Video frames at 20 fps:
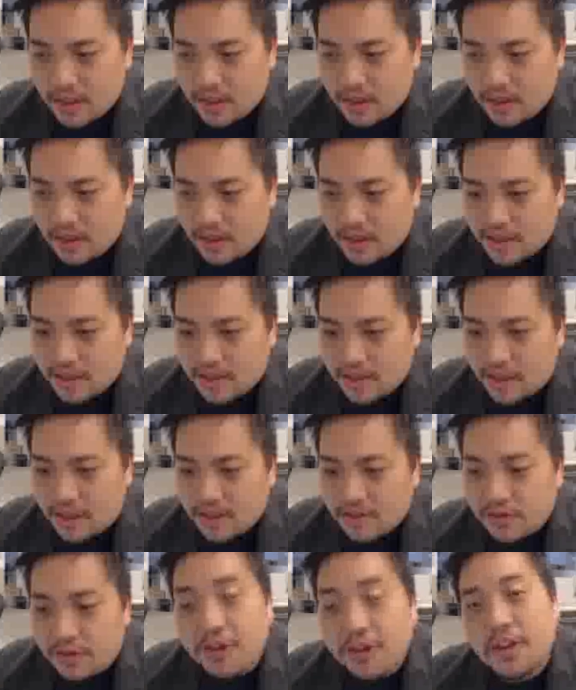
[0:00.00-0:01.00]
That stands
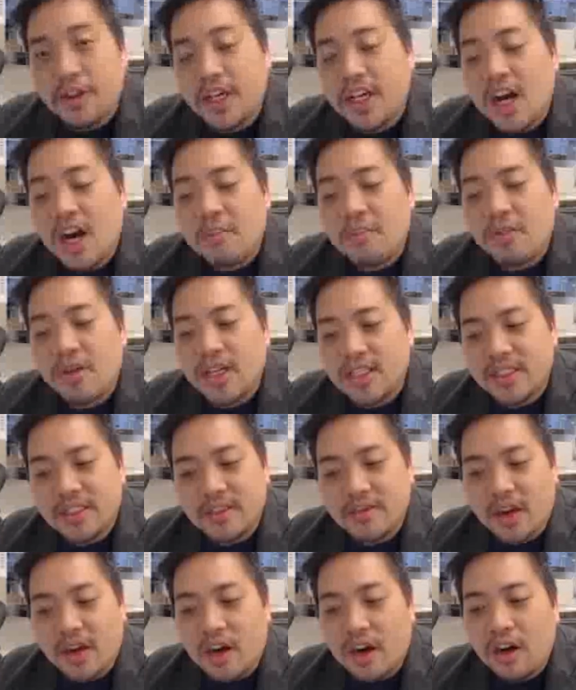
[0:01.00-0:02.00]
for the Comprehensive
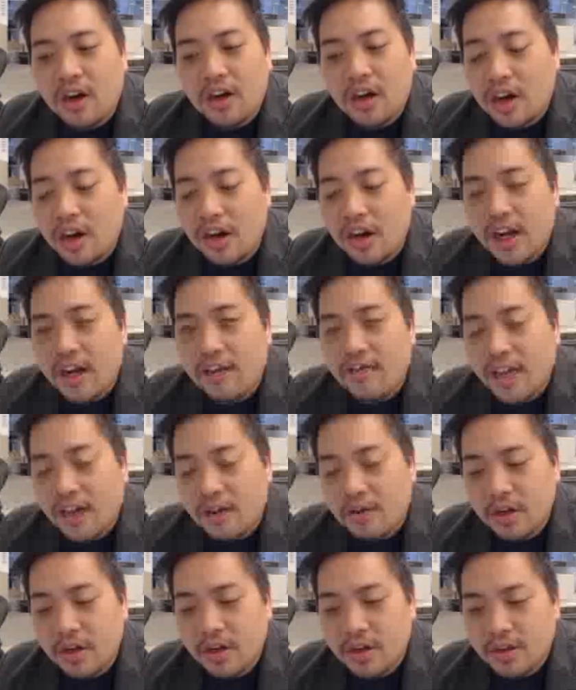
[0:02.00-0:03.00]
R Archive
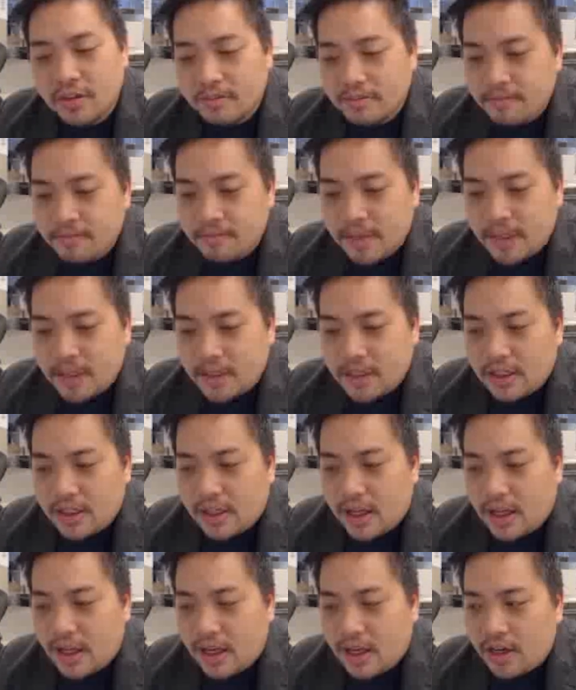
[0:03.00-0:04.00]
Network.
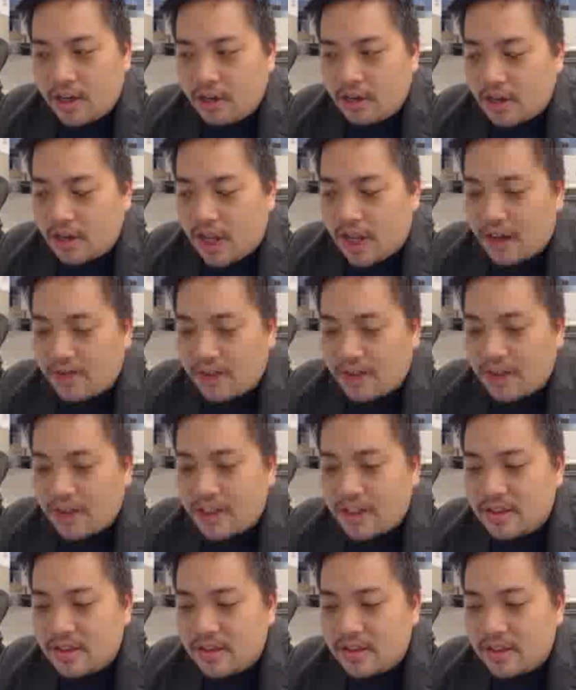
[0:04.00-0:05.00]
And you'll have a
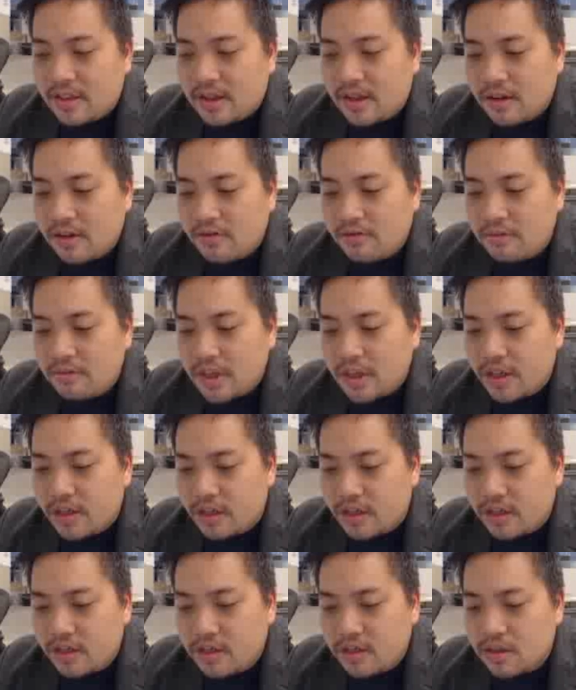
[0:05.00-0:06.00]
list of
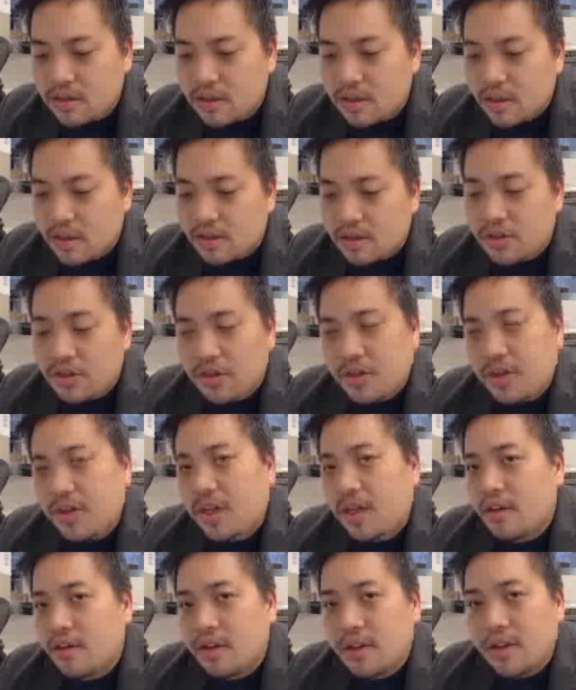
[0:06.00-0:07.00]
mirrors, so you can
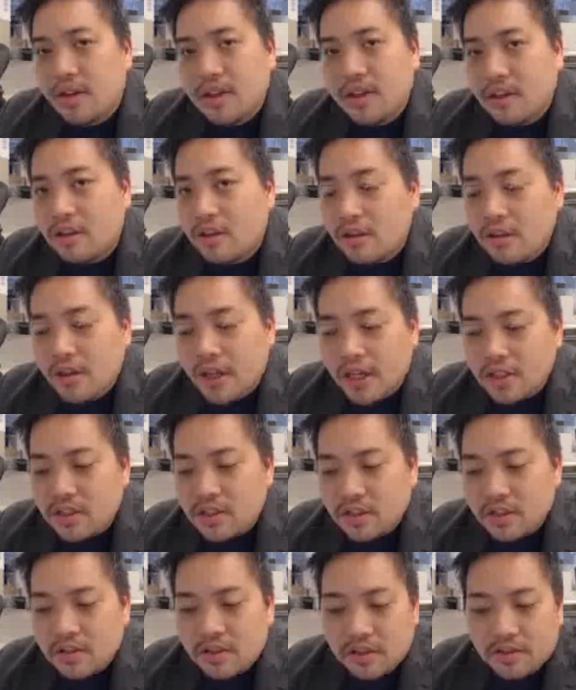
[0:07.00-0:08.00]
either click the
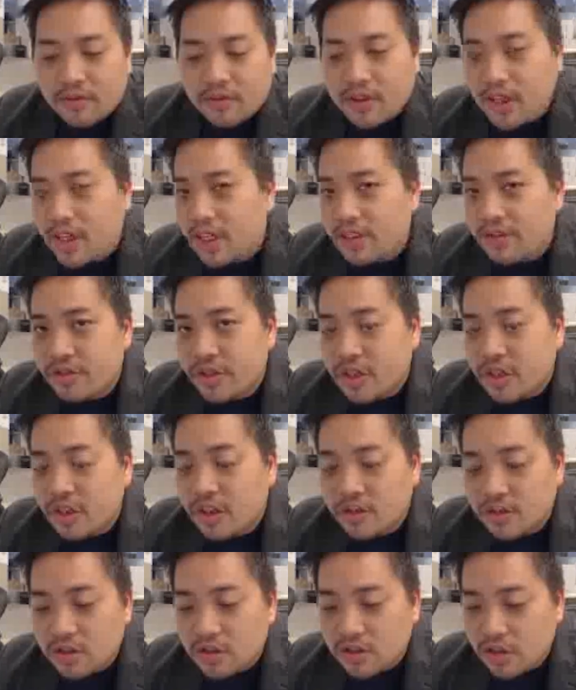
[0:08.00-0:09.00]
location for the country
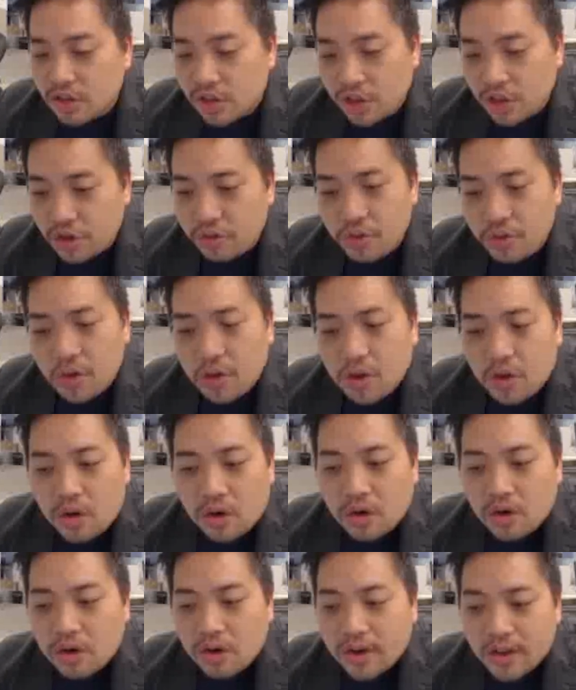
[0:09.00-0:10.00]
closest to you,
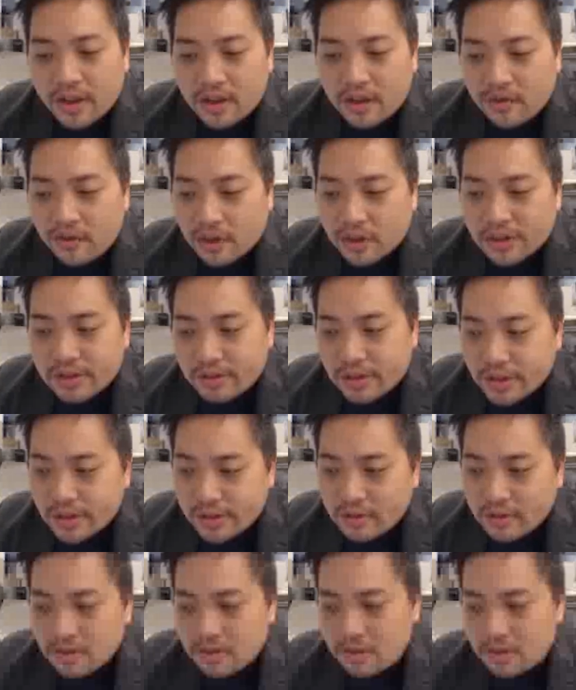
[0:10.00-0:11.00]
or click the first one.
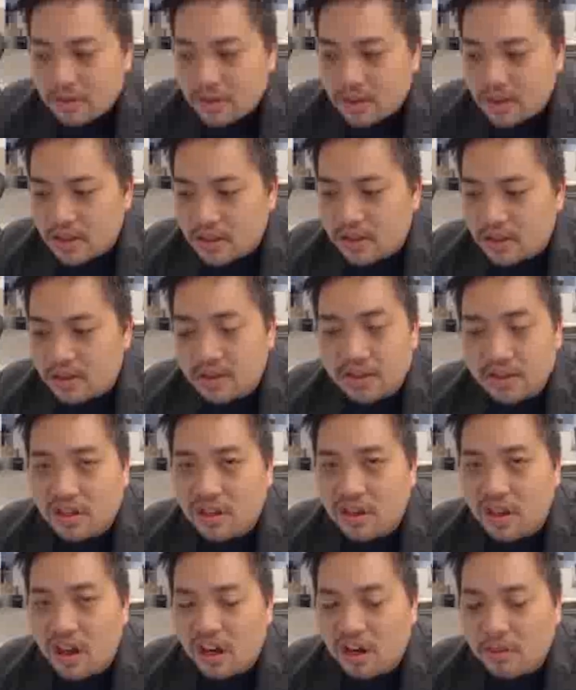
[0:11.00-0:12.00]
It's just an
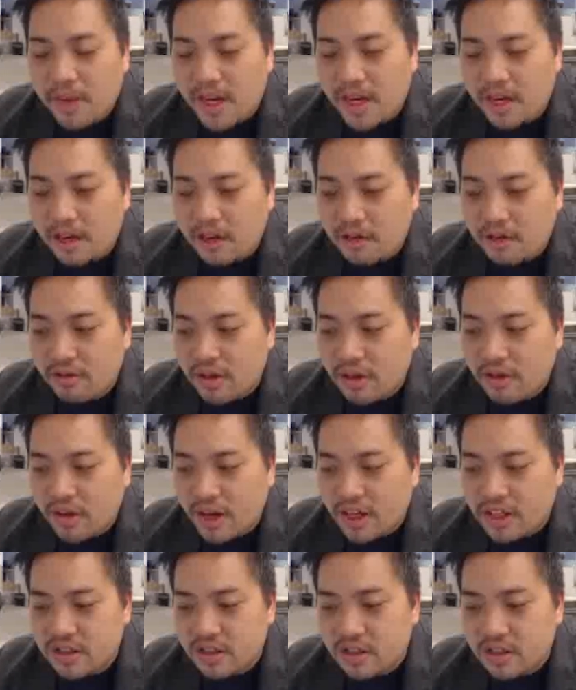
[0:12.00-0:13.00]
automatic
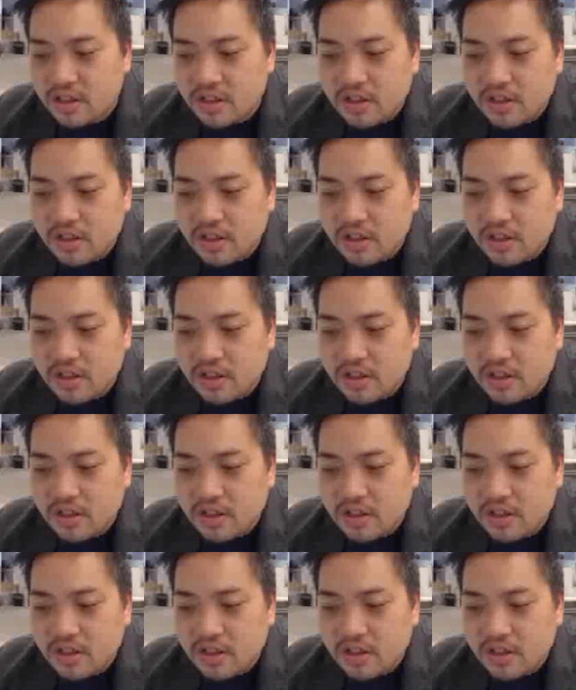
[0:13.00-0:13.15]
redirection.